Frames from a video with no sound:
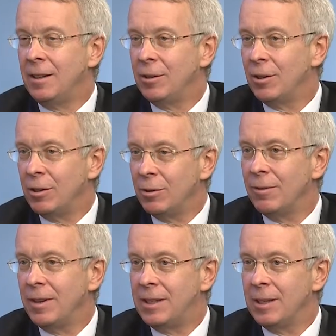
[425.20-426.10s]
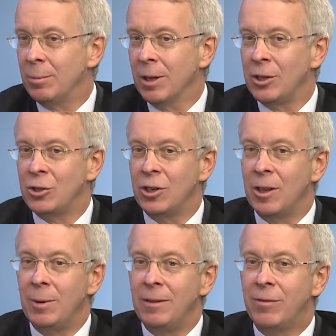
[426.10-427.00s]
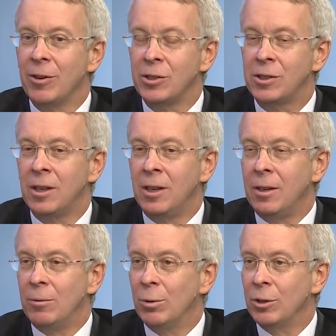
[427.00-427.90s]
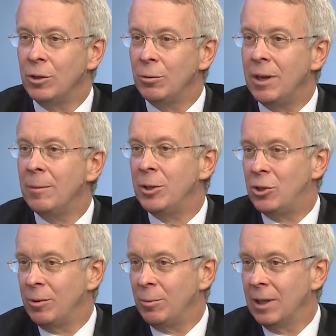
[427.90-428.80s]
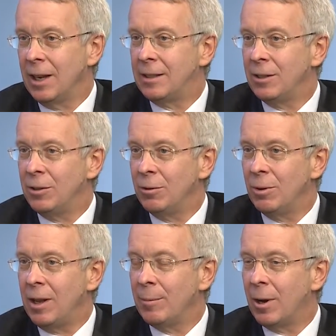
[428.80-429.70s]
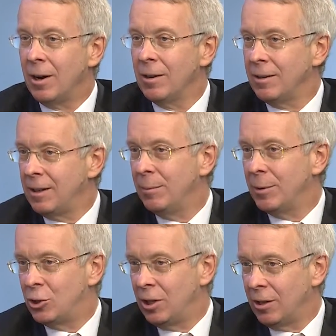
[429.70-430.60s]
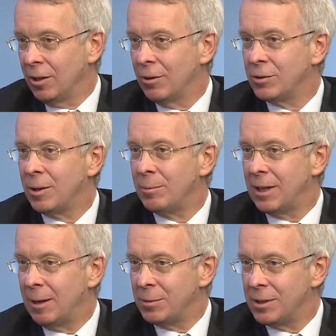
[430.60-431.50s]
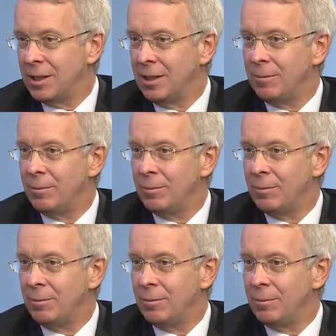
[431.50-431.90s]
you're gonna do a VT ablation. I mean, first, we'll do imaging. We like to do MR imaging, although sometimes the...